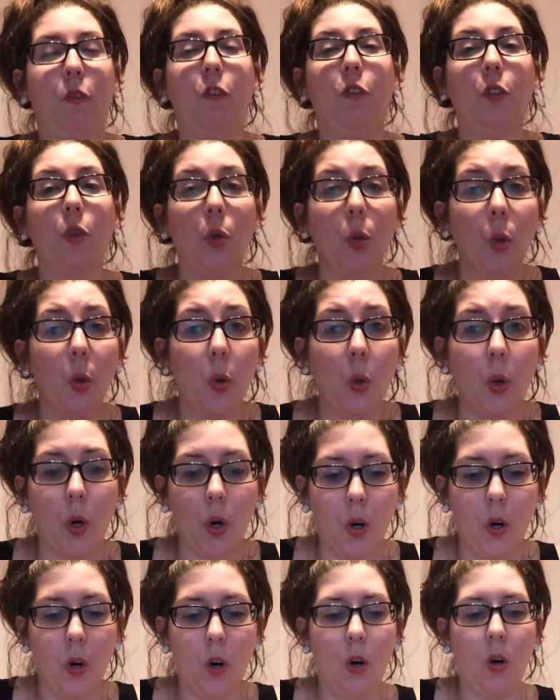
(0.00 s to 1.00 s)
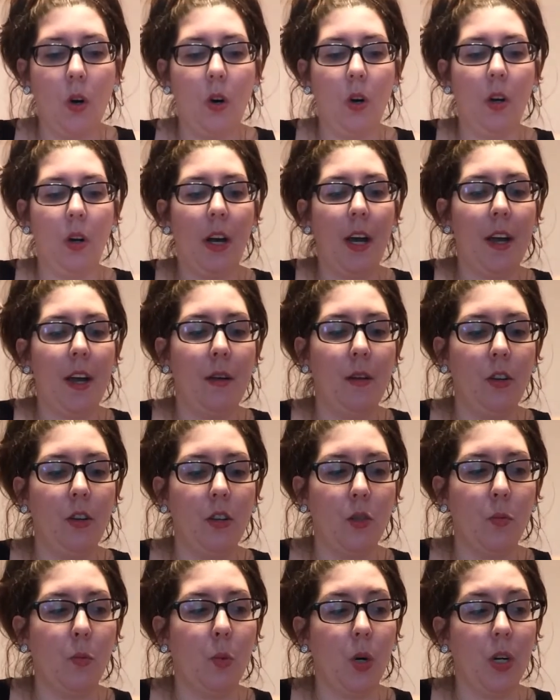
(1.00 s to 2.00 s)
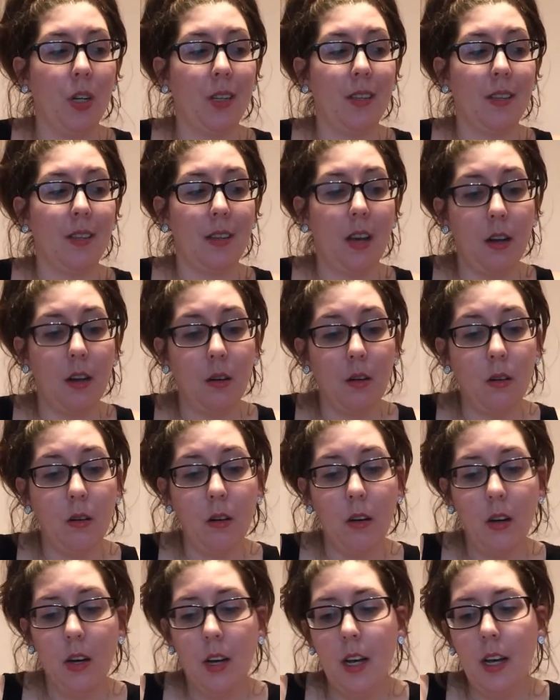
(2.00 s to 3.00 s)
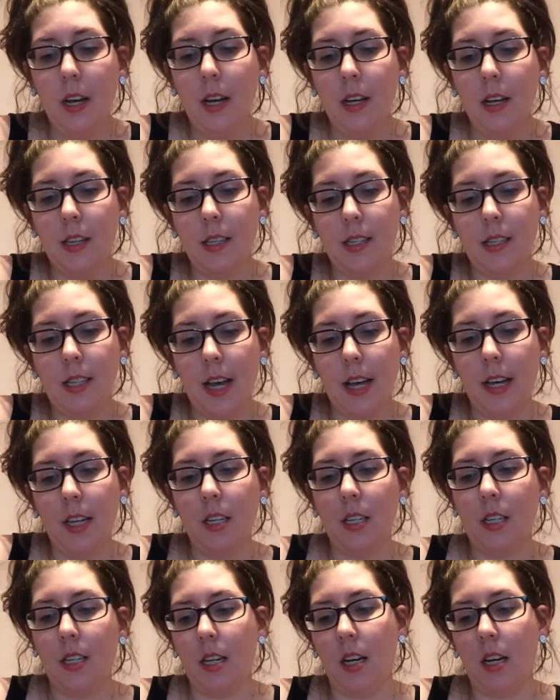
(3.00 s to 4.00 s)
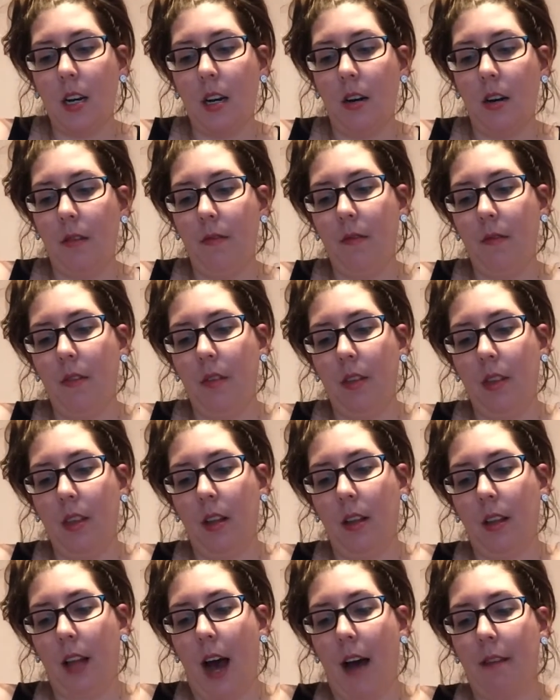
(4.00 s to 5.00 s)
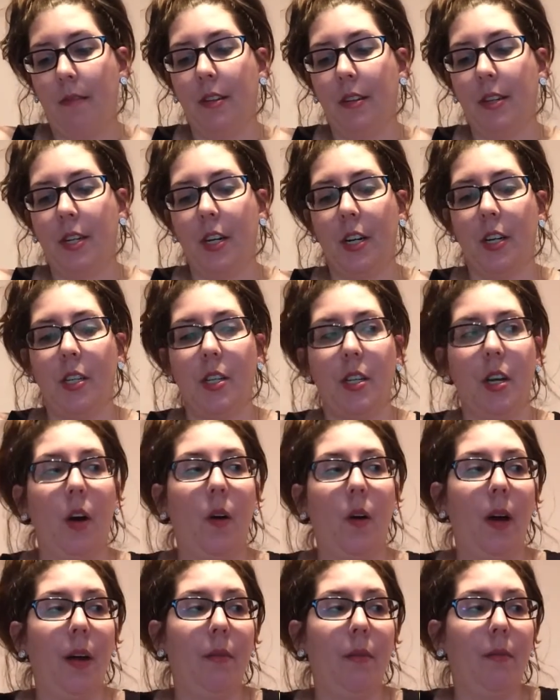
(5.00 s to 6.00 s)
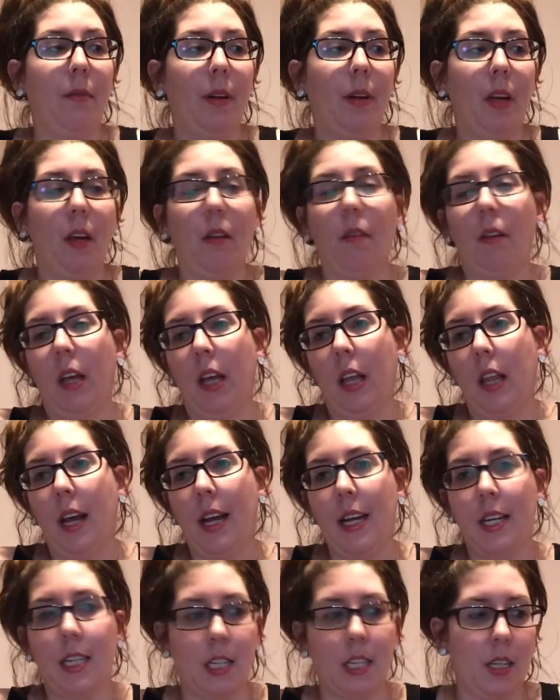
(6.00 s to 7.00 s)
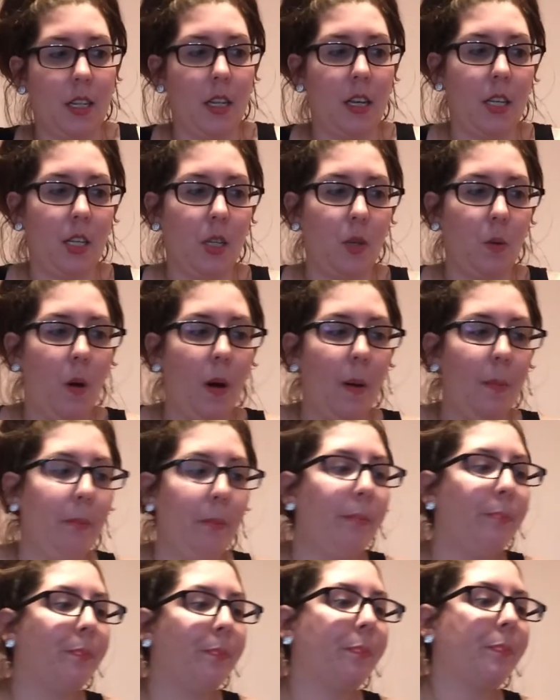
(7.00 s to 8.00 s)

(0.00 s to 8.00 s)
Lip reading: floral and just more subtle scent of the lavender. So I really, really liked this one.